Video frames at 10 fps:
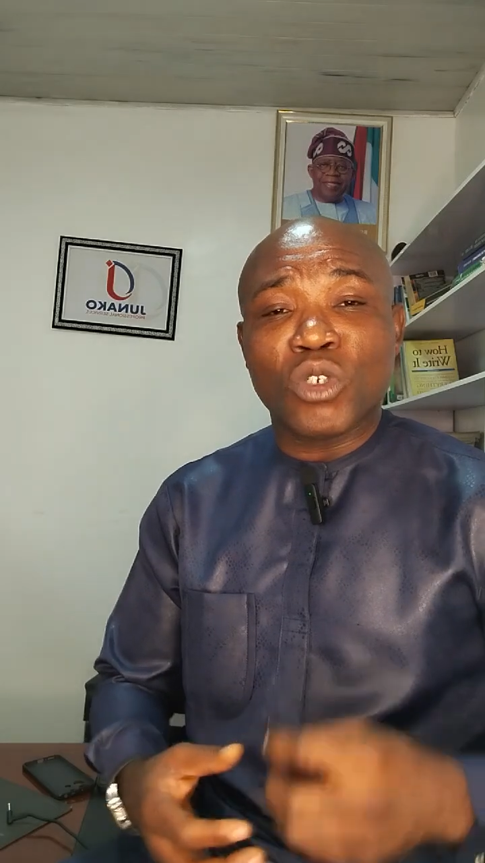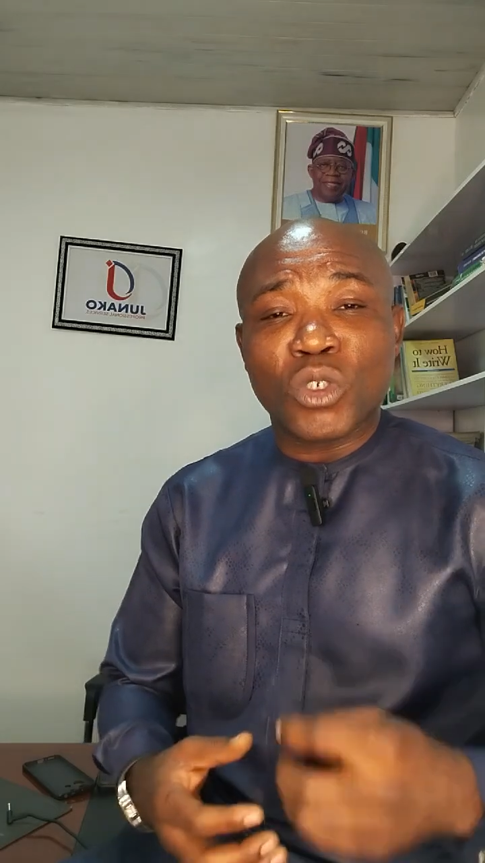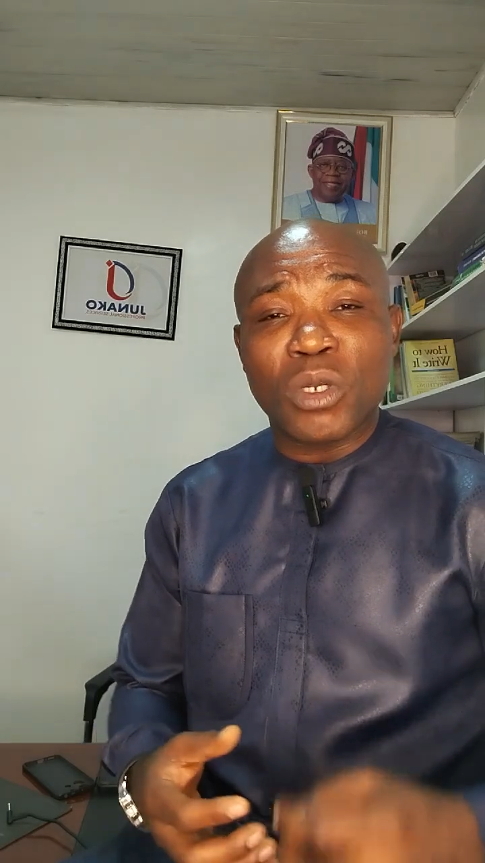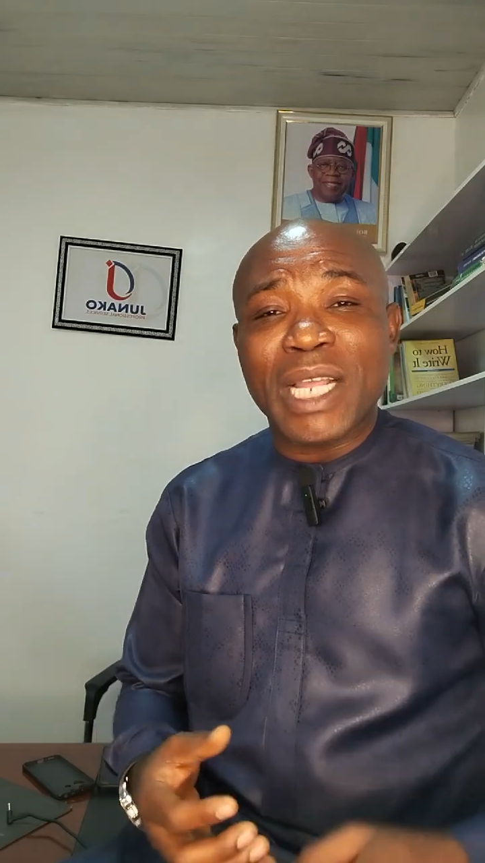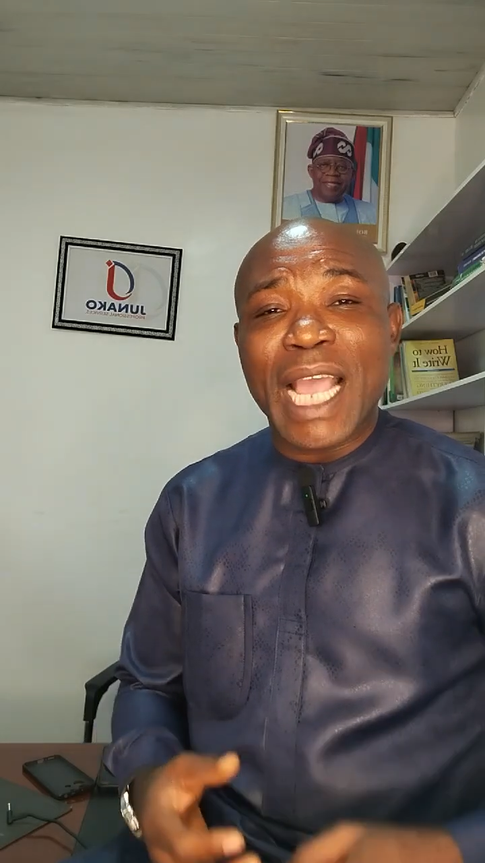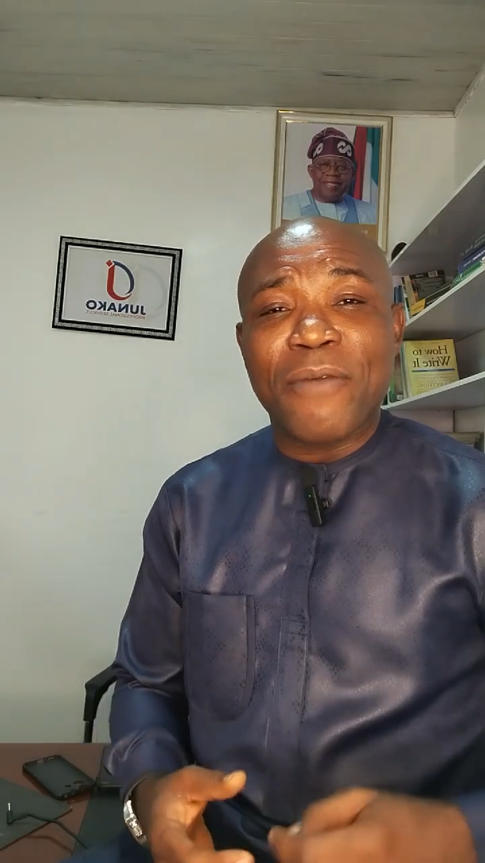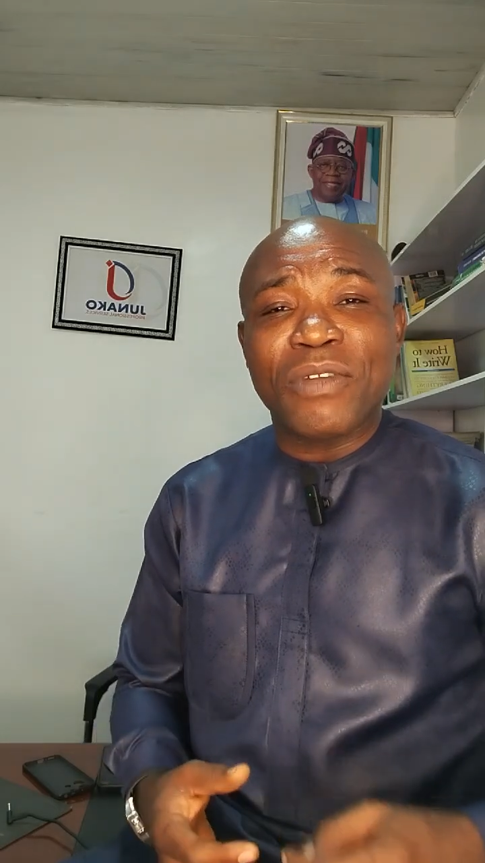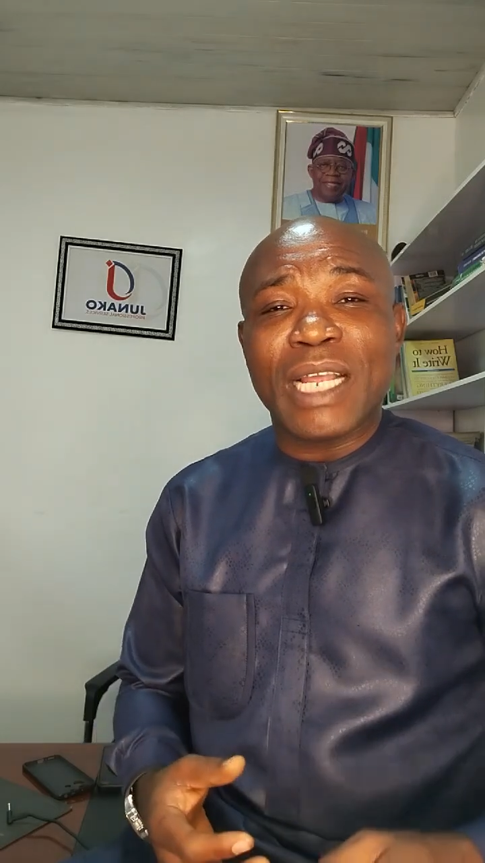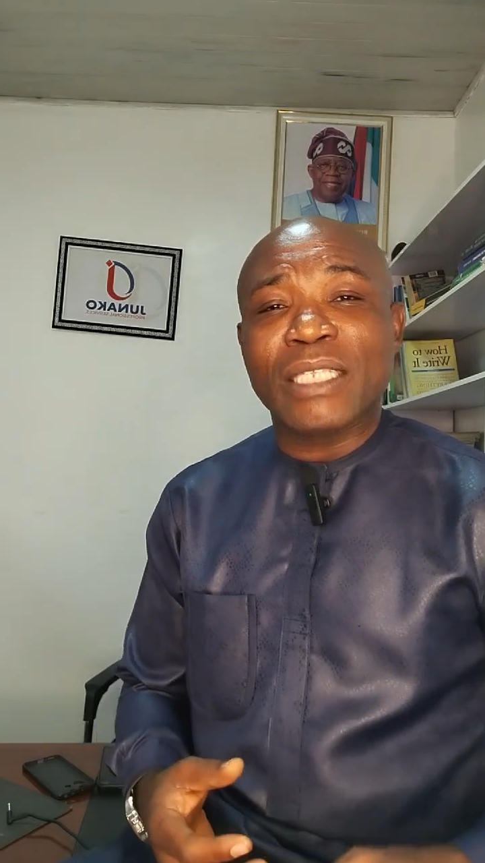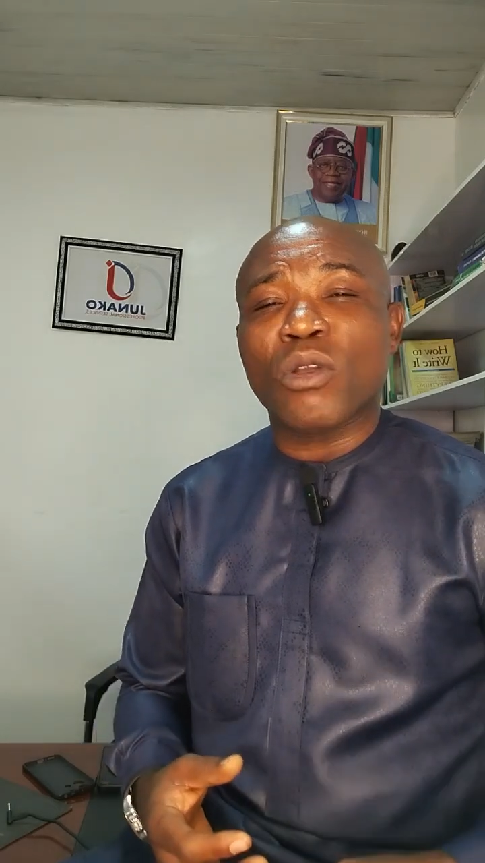annual
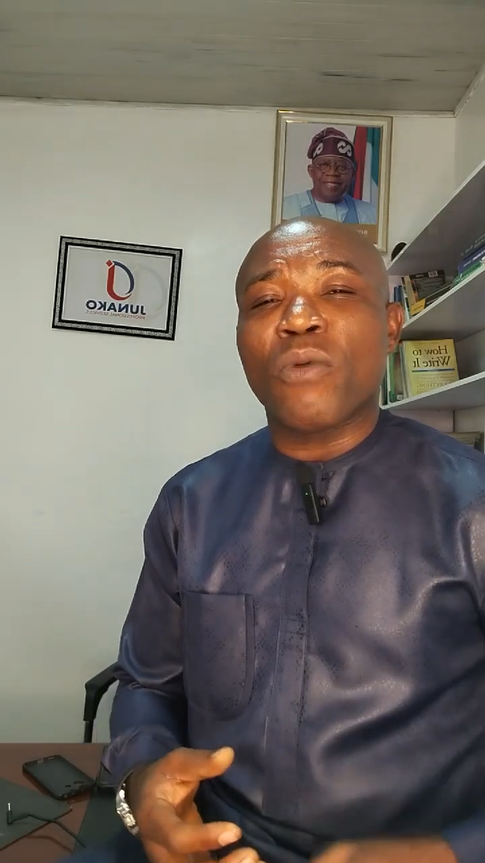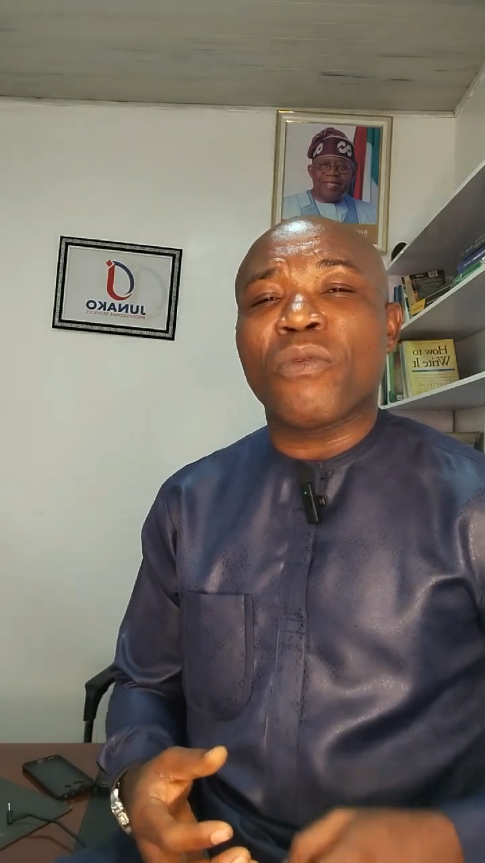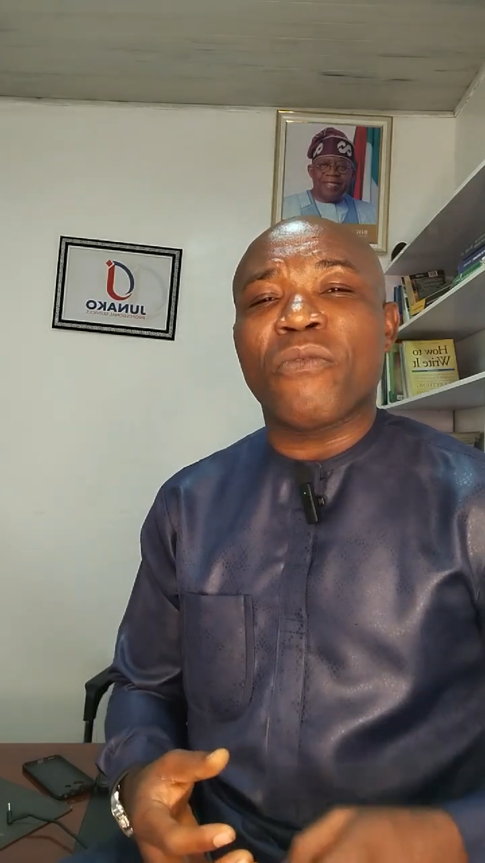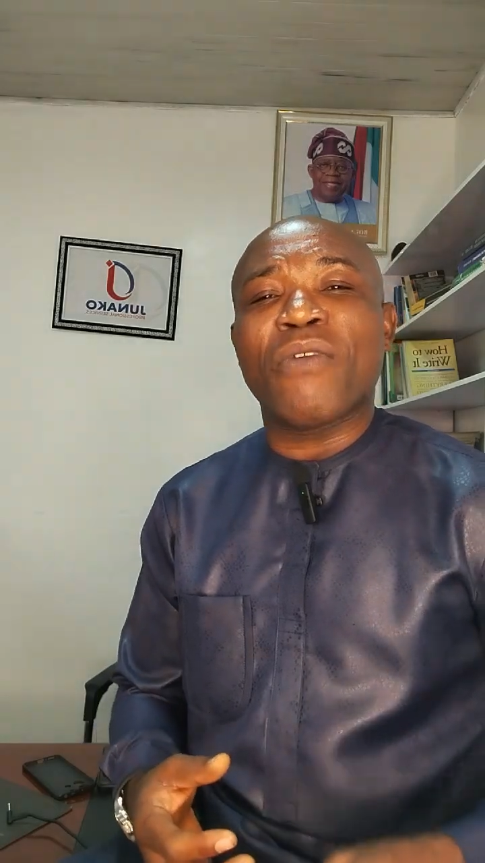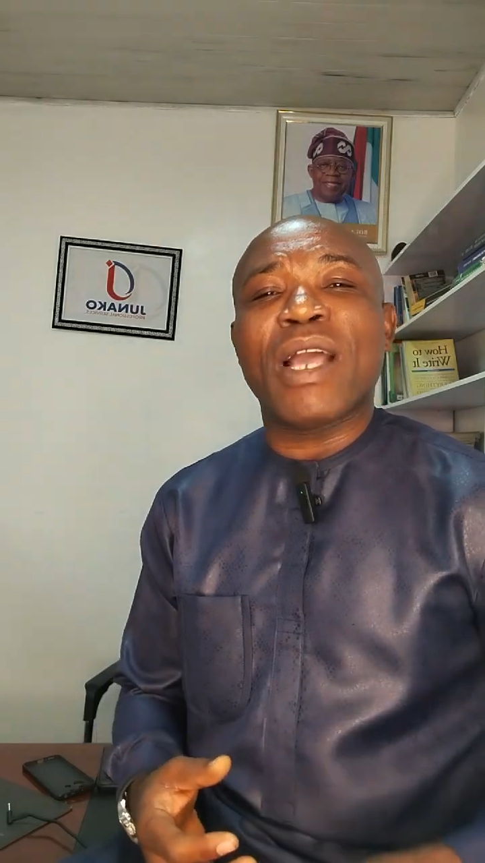return.